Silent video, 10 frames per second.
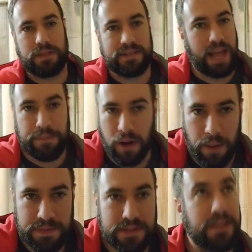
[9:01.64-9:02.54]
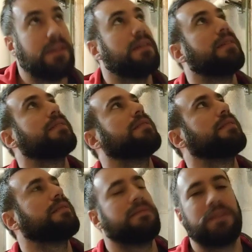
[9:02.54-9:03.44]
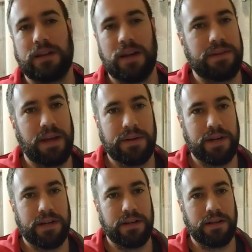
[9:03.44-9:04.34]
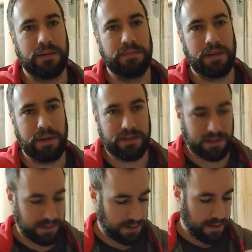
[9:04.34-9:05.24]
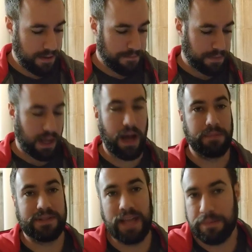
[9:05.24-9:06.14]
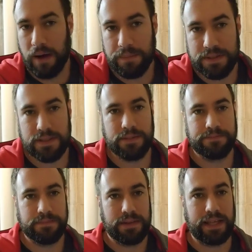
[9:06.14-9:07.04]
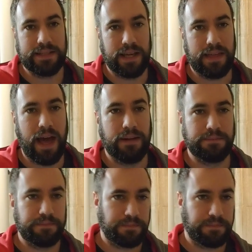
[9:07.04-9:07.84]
step ups. Fucking every time I try to talk, they make some noise. Step ups, things like that.